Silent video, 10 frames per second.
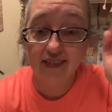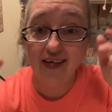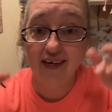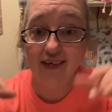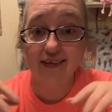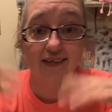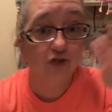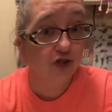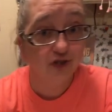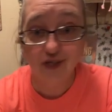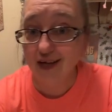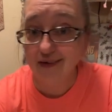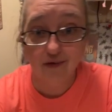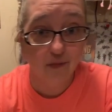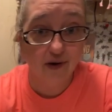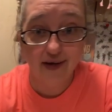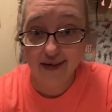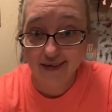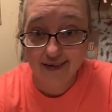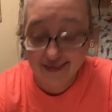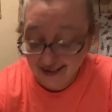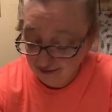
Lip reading: done, and then she's taking a break.